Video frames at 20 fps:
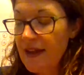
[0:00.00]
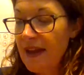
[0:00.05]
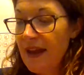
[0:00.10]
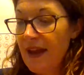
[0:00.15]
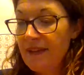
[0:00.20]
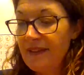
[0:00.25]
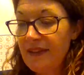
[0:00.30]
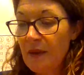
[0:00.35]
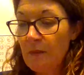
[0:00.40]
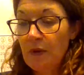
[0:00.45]

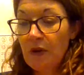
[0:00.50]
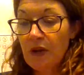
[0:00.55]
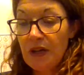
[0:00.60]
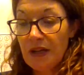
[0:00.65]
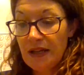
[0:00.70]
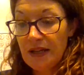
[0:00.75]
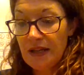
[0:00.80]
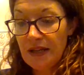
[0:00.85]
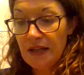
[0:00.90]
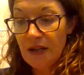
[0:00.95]
And then we're going
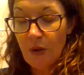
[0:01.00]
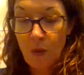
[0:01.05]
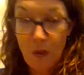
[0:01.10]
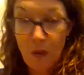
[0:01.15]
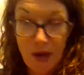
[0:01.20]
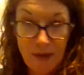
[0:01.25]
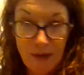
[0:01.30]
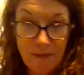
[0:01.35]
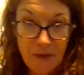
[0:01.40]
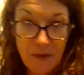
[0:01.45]
to need a
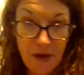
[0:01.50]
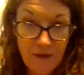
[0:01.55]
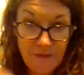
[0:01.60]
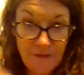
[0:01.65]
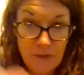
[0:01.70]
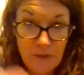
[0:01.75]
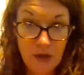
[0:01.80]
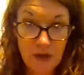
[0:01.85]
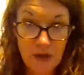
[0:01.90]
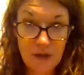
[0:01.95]
wipe-off
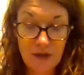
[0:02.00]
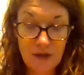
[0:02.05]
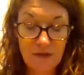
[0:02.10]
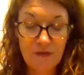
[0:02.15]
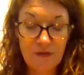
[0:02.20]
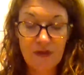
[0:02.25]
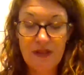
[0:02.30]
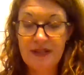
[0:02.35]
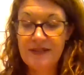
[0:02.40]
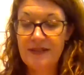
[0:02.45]
marker for
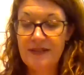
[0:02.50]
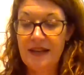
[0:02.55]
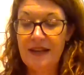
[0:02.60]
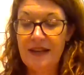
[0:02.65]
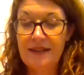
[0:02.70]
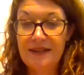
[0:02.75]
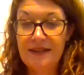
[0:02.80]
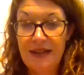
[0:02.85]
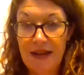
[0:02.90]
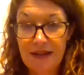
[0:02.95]
this
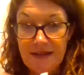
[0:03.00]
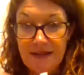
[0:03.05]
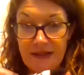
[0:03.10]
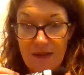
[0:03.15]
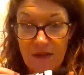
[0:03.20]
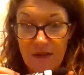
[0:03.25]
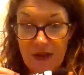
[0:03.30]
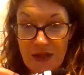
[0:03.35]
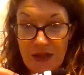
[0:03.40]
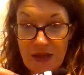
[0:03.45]
next
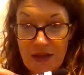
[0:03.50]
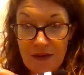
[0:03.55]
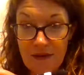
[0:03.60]
activity.